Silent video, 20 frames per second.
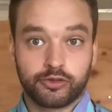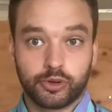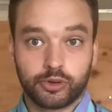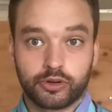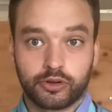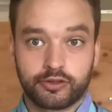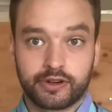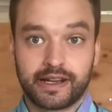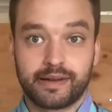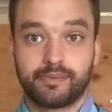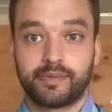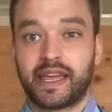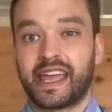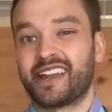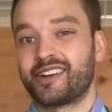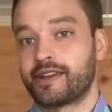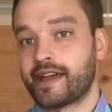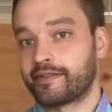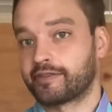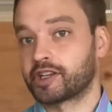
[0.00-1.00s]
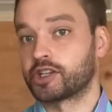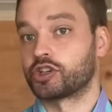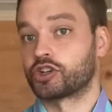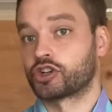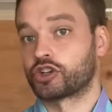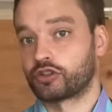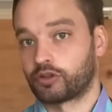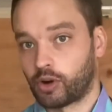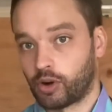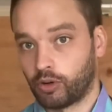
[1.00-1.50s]
grip, and you have
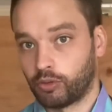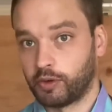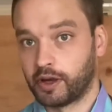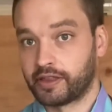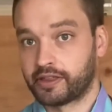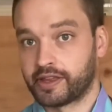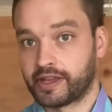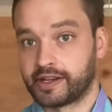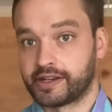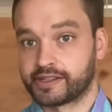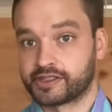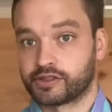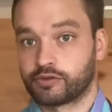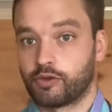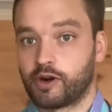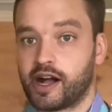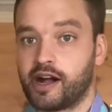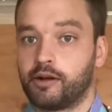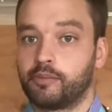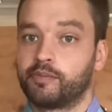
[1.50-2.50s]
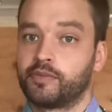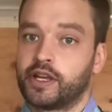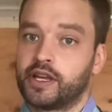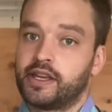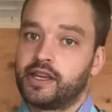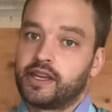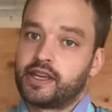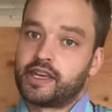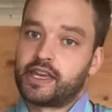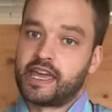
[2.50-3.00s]
control with it as well.
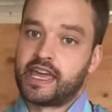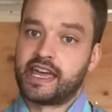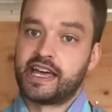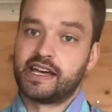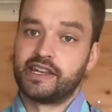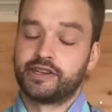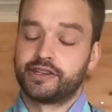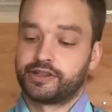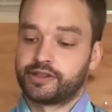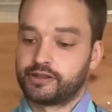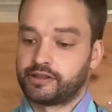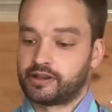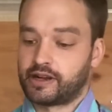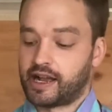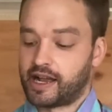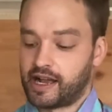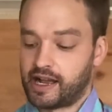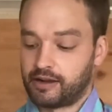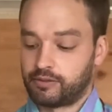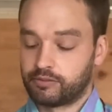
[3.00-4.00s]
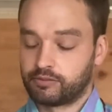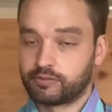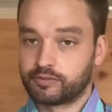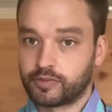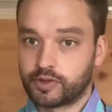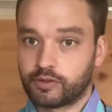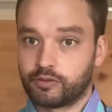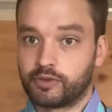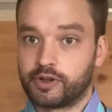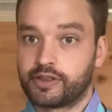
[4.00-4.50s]
And
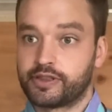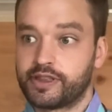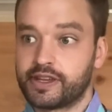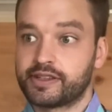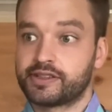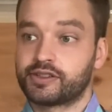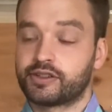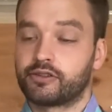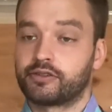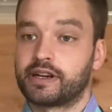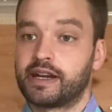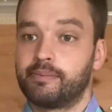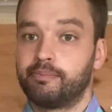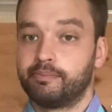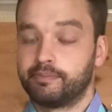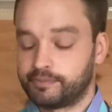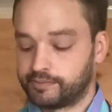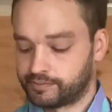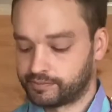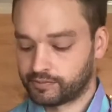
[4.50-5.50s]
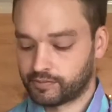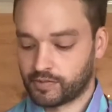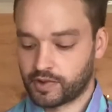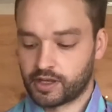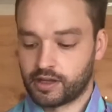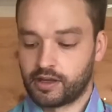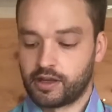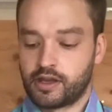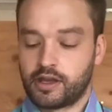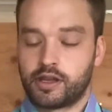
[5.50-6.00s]
with this grip,
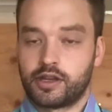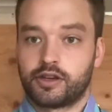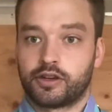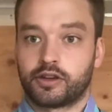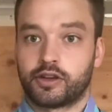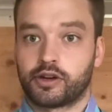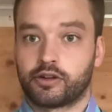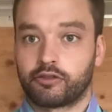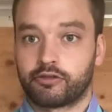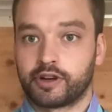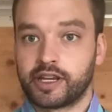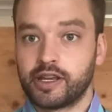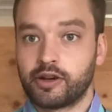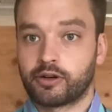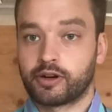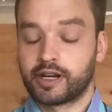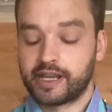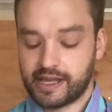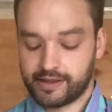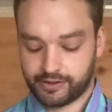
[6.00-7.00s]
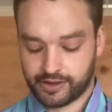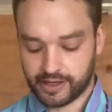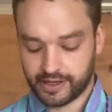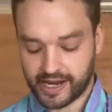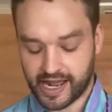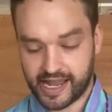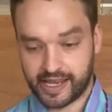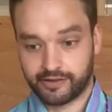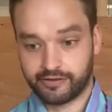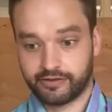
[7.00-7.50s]
you're going to reorient the
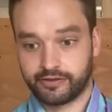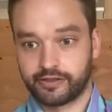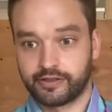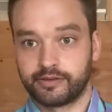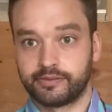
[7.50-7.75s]
knife